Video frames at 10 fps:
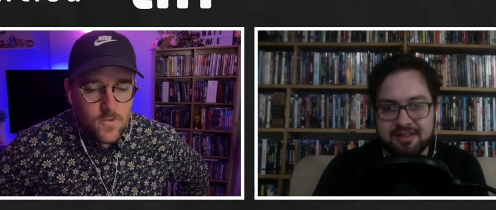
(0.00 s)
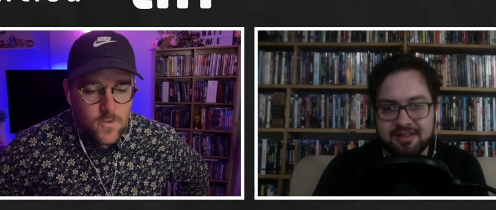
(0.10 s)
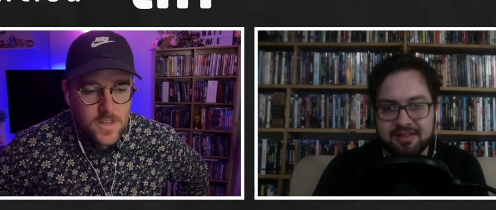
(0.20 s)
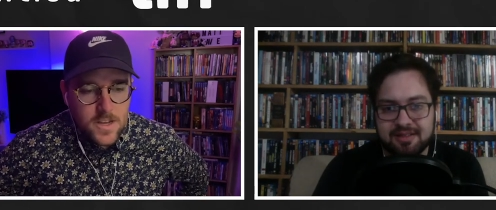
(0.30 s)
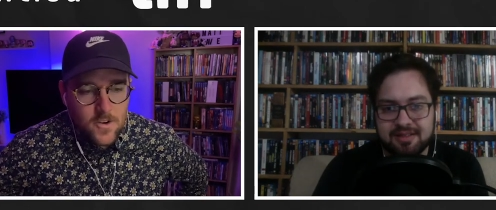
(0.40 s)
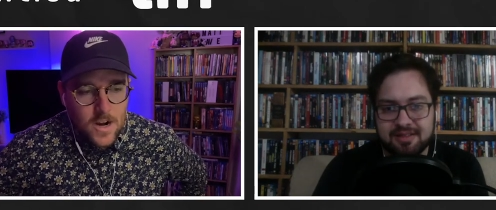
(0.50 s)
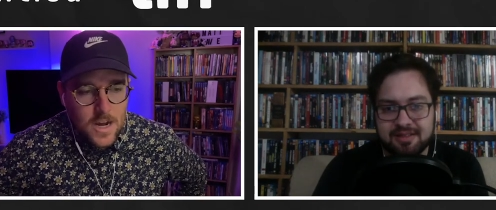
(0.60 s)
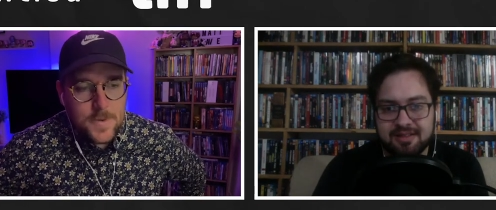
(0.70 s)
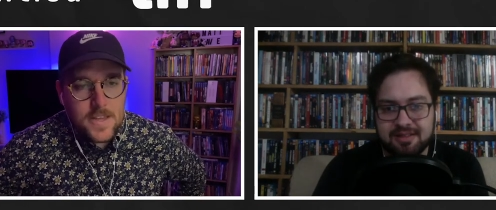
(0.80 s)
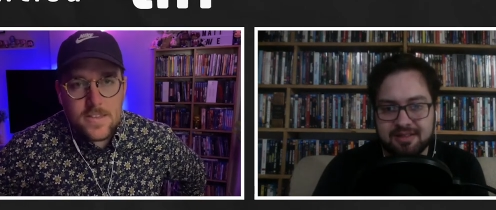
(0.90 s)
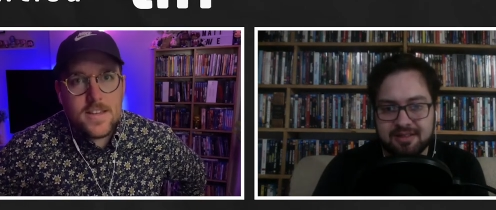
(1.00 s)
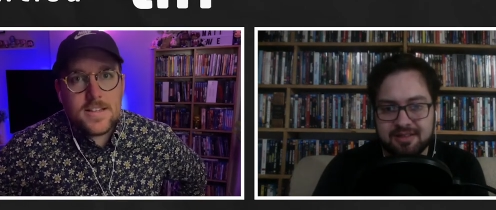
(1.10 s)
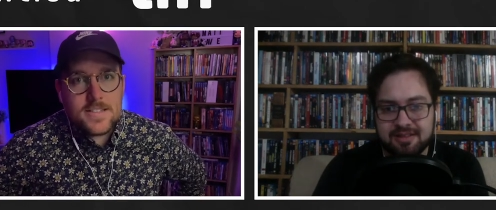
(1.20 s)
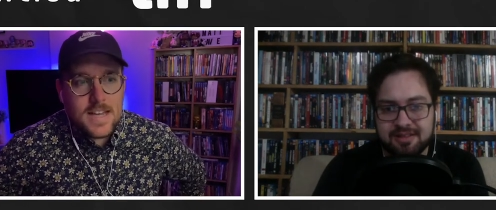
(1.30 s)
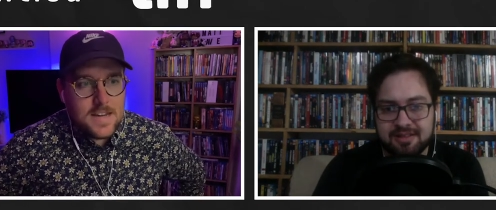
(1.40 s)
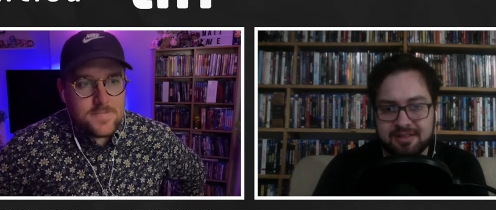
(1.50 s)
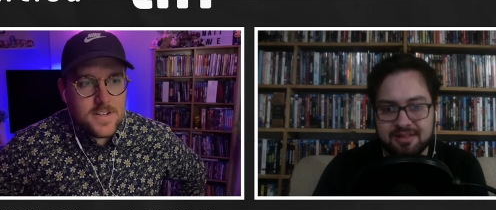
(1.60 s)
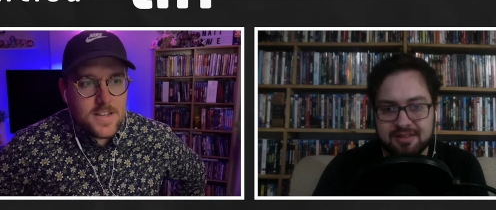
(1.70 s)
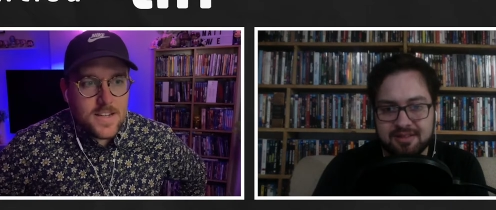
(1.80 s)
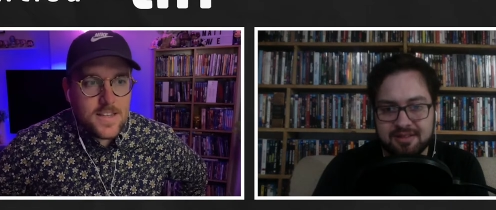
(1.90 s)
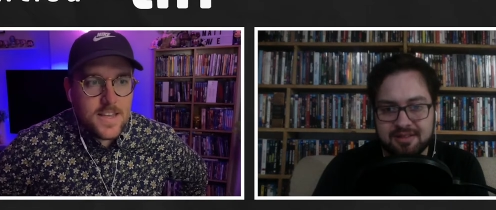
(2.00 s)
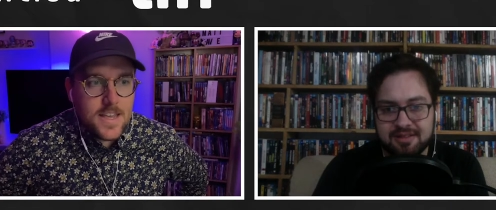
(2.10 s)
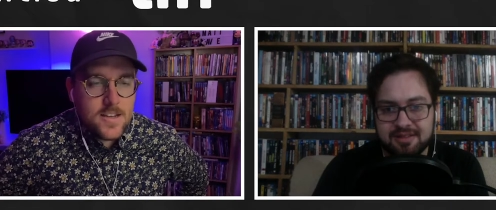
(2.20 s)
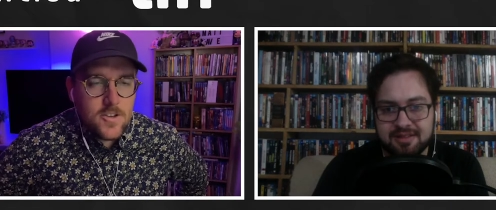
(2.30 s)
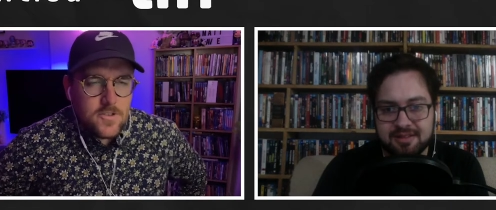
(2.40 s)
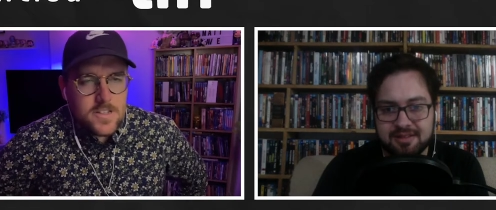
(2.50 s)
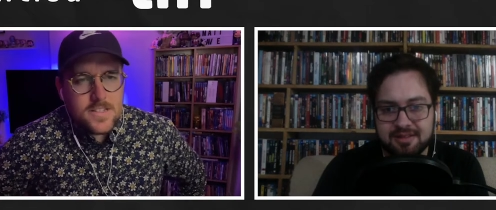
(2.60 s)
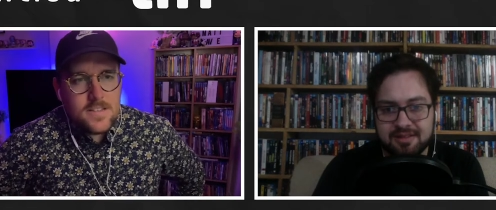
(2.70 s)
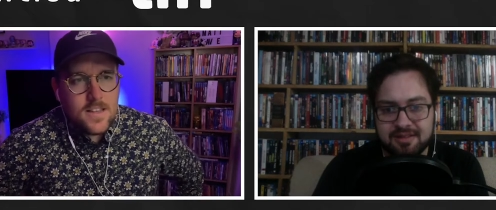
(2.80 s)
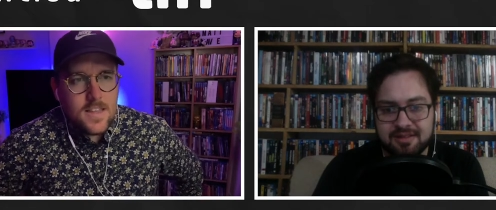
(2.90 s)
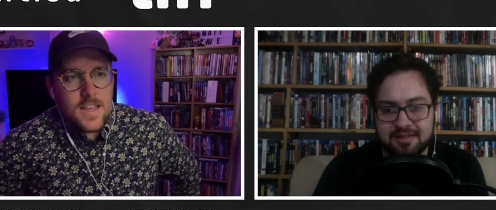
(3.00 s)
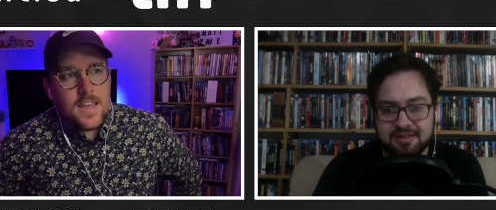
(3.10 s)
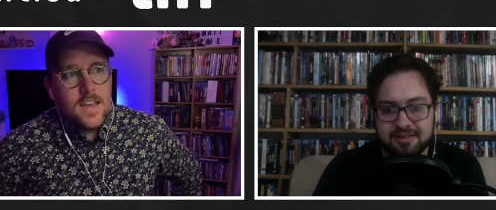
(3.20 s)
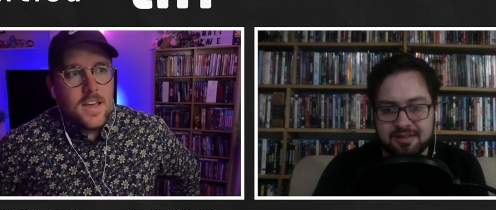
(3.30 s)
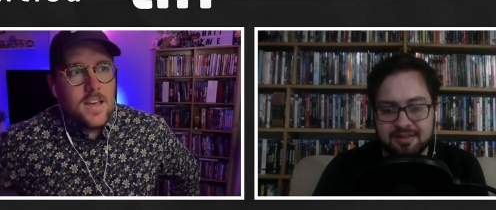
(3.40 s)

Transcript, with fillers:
Speaker 1: really crappy things happening like and you could uh, like